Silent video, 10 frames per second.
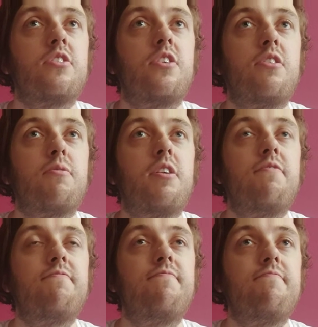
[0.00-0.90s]
So
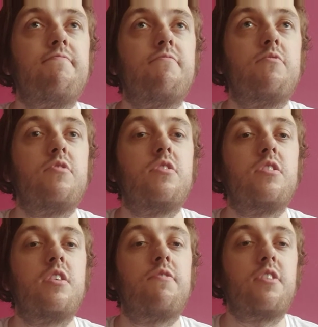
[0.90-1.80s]

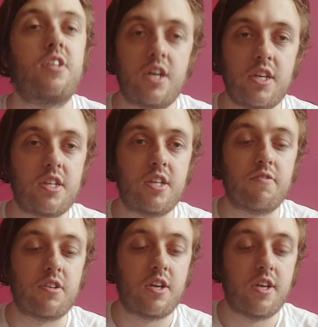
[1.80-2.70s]
if you like,
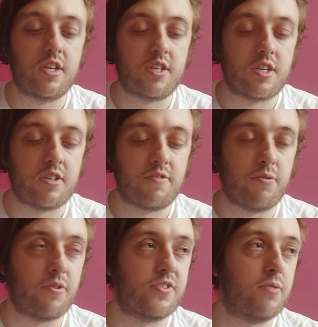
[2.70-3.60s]
leave a like. If
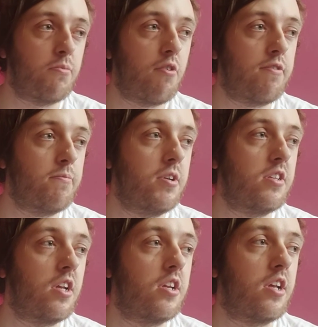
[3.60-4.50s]
you want to see more from me,
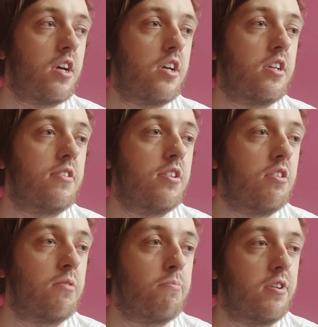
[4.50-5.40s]
then
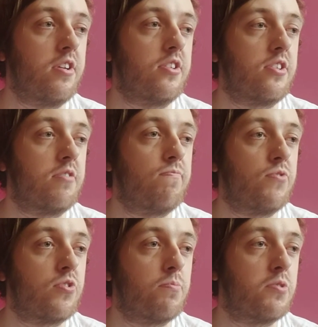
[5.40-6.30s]
you can please
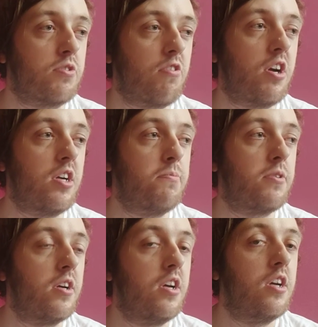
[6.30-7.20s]
subscribe.
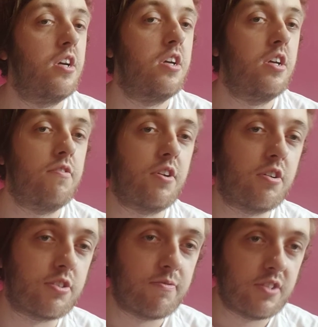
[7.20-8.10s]
If you
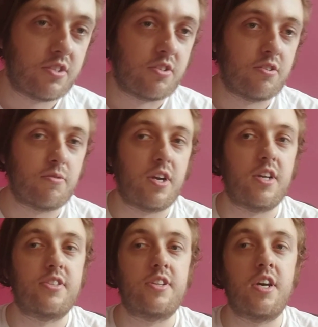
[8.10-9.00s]
got something
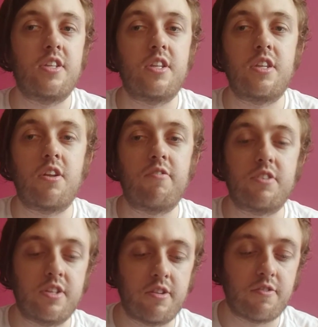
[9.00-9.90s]
to say, then
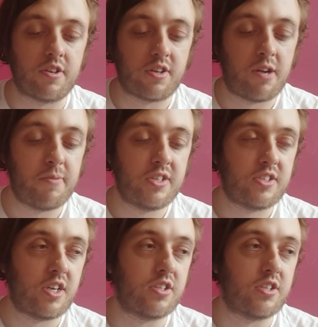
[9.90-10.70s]
obviously leave it in a comment.